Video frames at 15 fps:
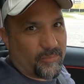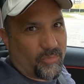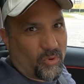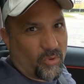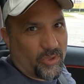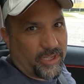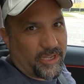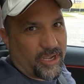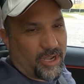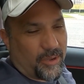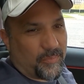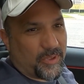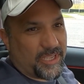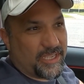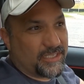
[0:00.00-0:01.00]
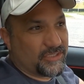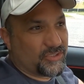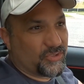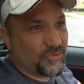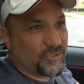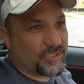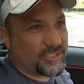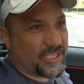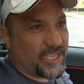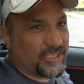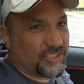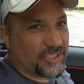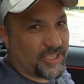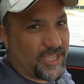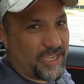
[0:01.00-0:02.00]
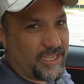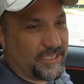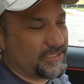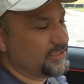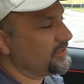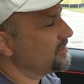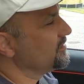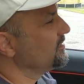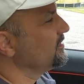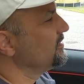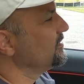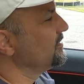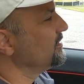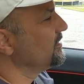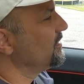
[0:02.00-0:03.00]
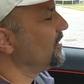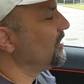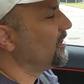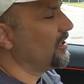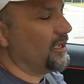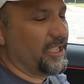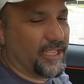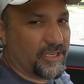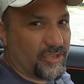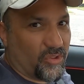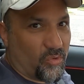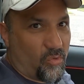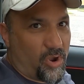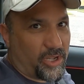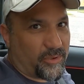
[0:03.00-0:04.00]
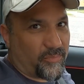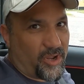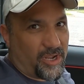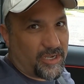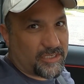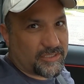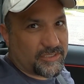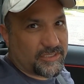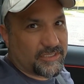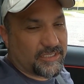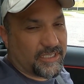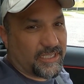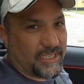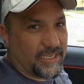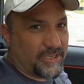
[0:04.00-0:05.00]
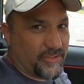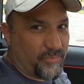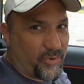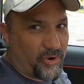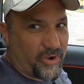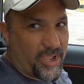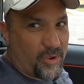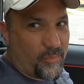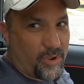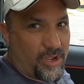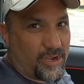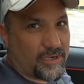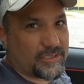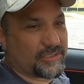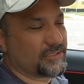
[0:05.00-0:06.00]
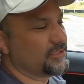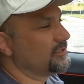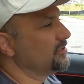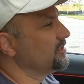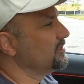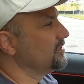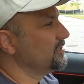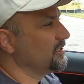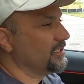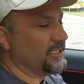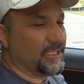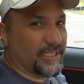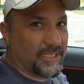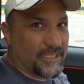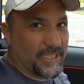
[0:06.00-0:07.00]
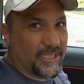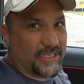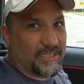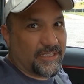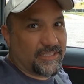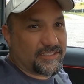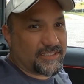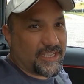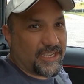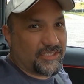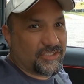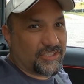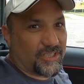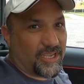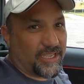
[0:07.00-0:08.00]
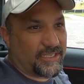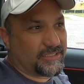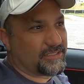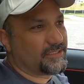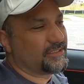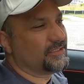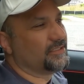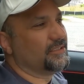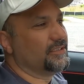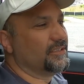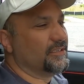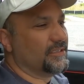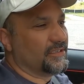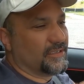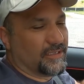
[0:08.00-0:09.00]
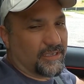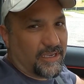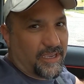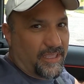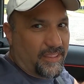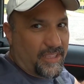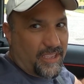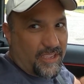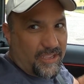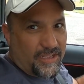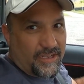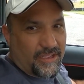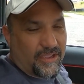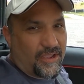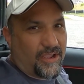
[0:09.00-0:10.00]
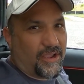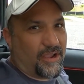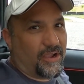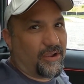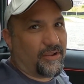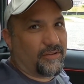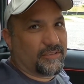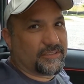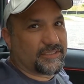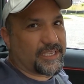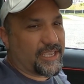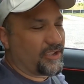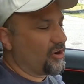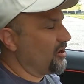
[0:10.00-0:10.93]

I'm pulling up into the staging lanes, into the water box, into the burnout box, into the staging lights, and then take